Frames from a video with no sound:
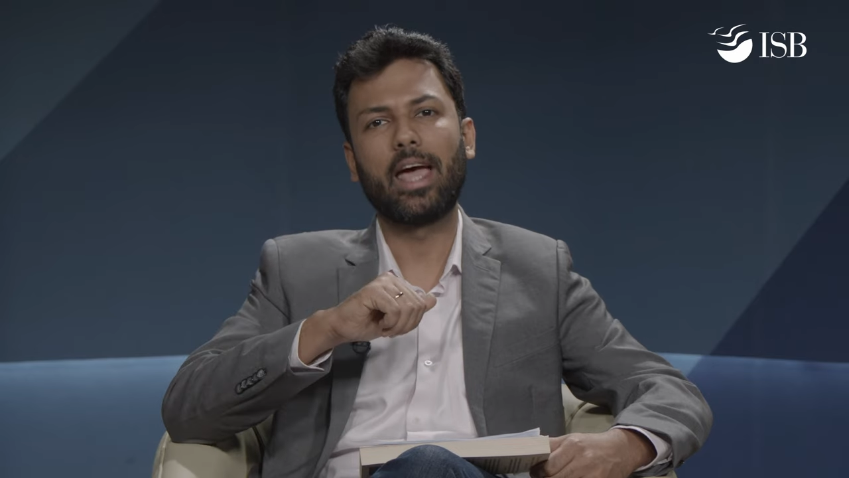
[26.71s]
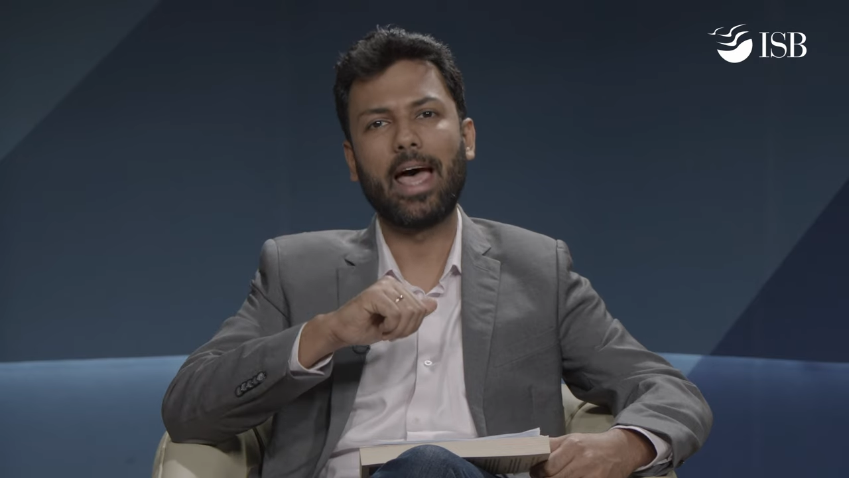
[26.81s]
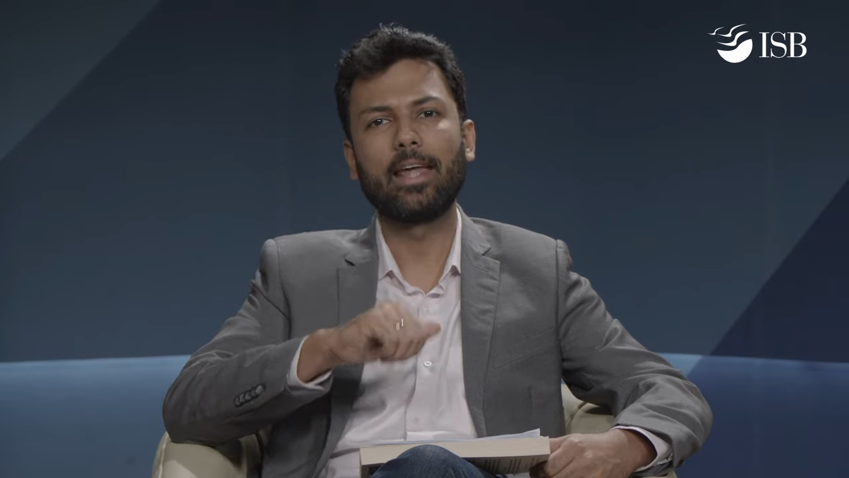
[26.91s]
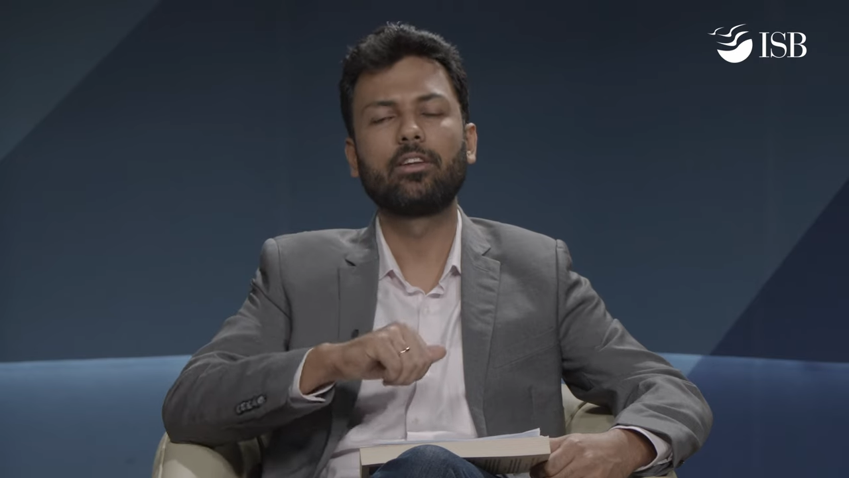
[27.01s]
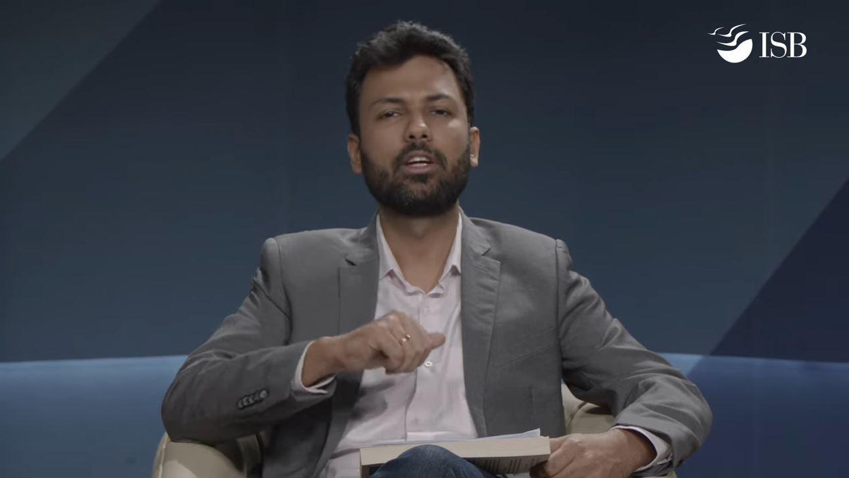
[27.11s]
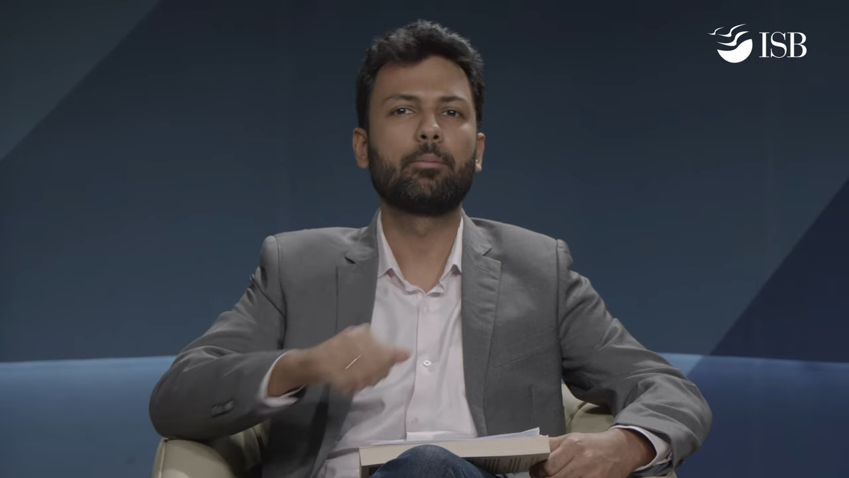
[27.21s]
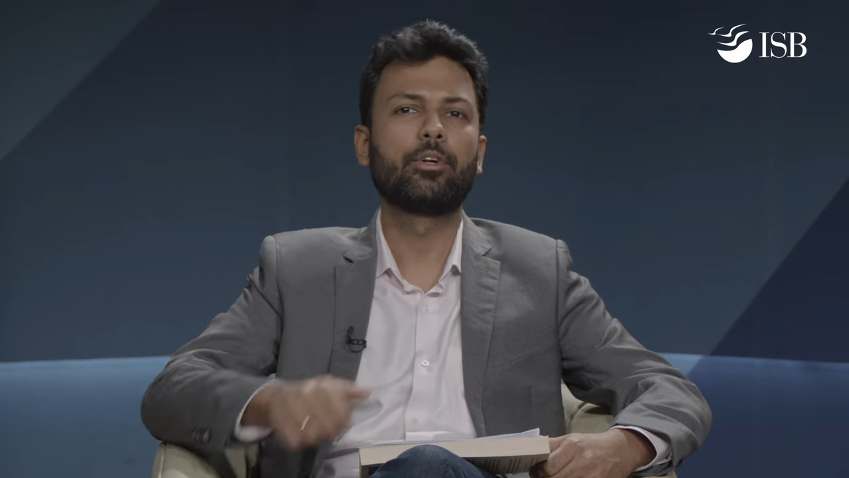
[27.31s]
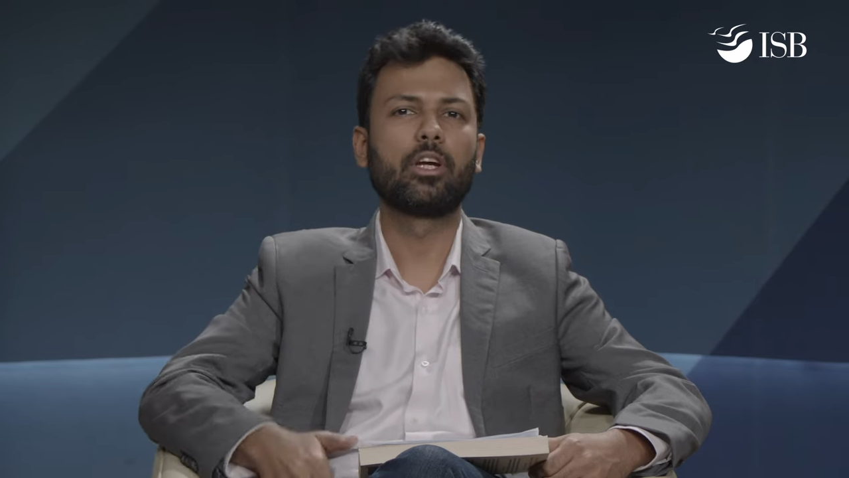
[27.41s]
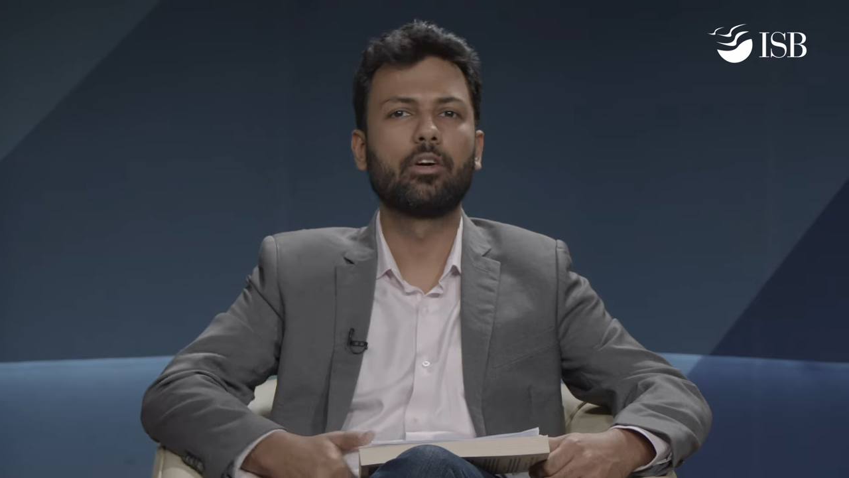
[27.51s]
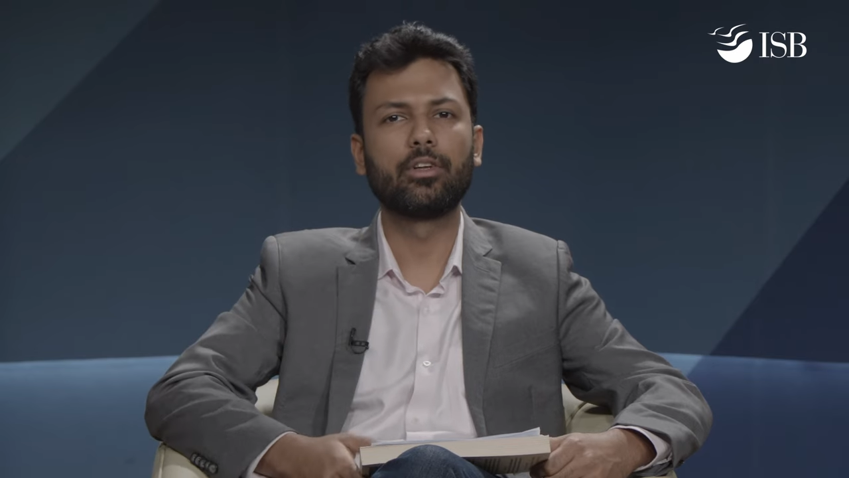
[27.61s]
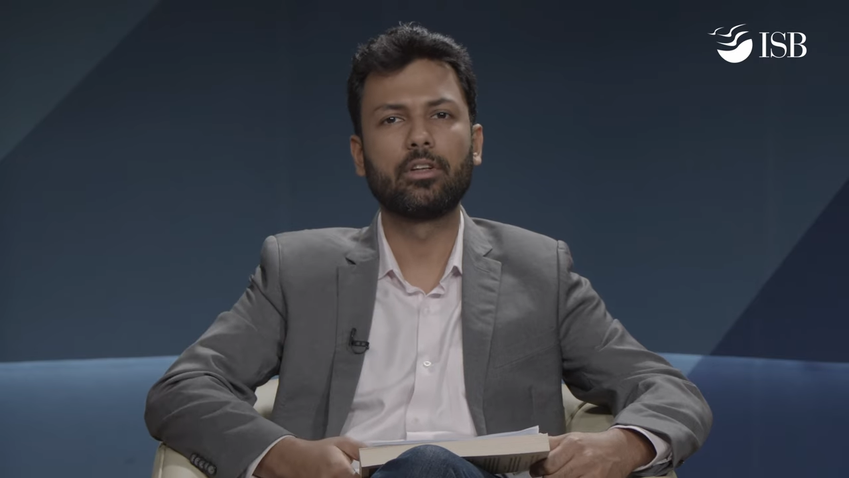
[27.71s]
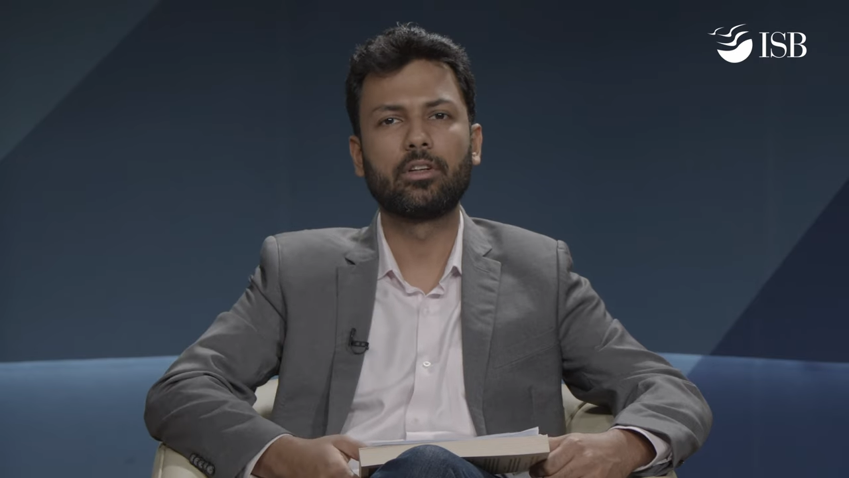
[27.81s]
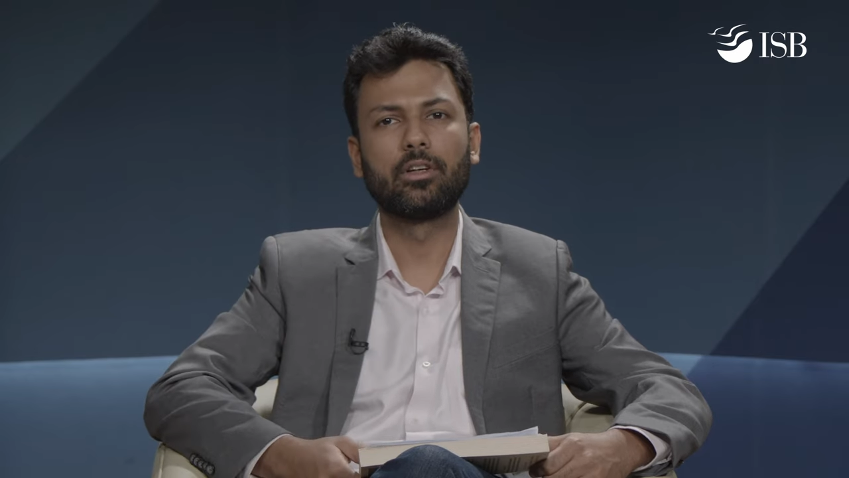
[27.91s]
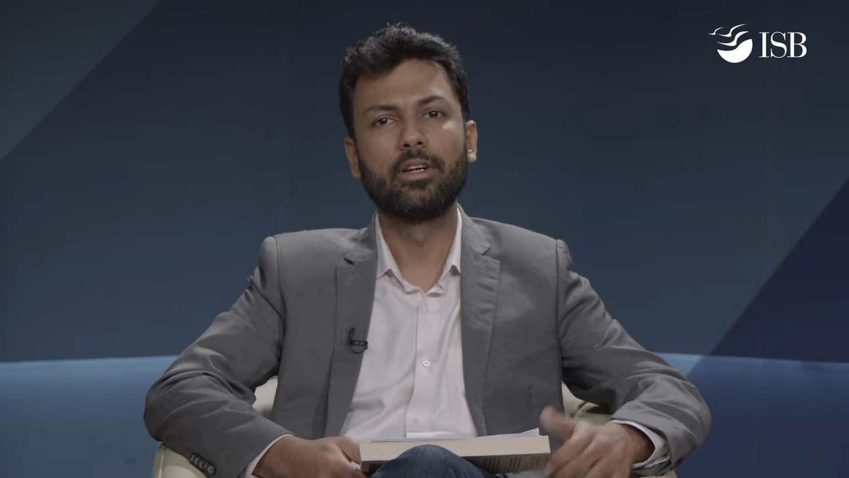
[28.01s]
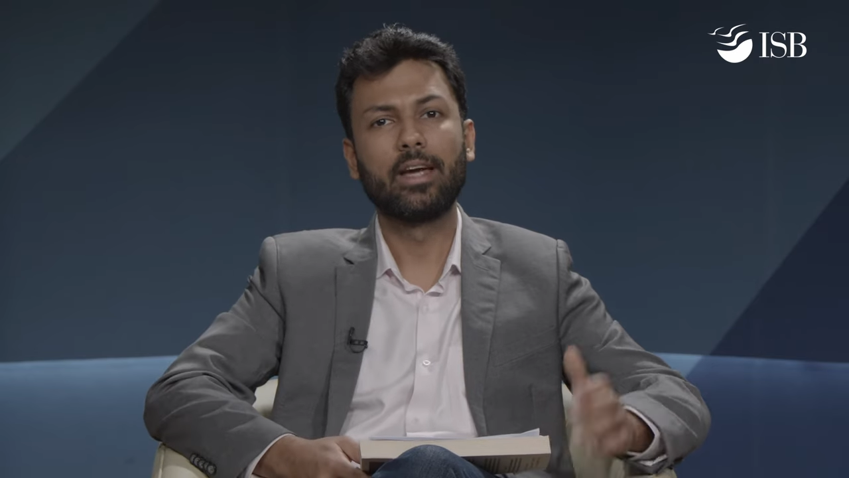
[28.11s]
as the Deputy Governor